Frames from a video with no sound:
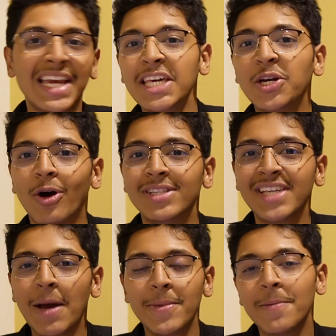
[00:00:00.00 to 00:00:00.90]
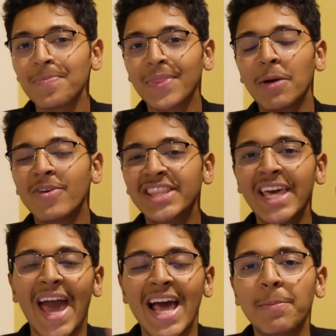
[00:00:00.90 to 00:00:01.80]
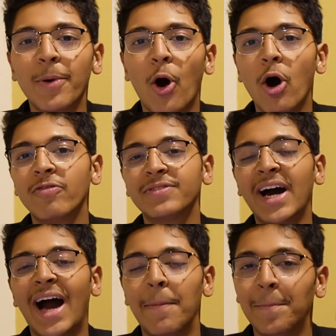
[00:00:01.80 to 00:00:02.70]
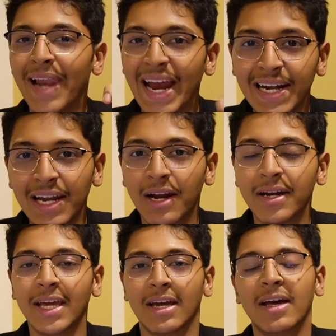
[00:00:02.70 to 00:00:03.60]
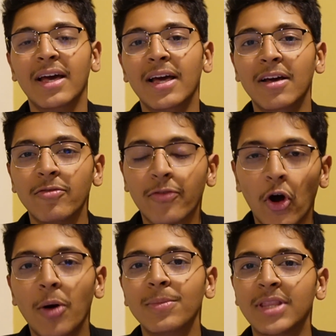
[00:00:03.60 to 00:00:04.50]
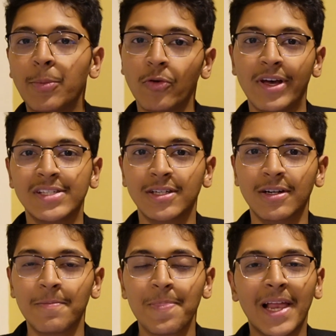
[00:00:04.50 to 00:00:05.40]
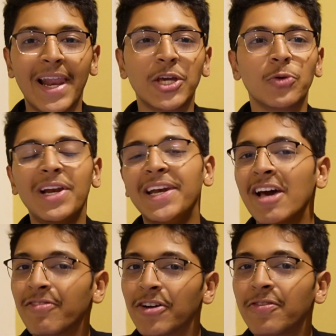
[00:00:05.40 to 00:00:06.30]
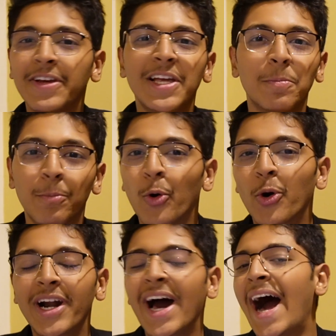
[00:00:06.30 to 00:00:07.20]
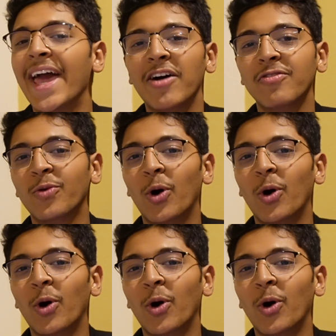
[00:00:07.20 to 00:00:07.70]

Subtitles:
any concept with the help of the applied learning from the professor. Like, you will never feel bored. I have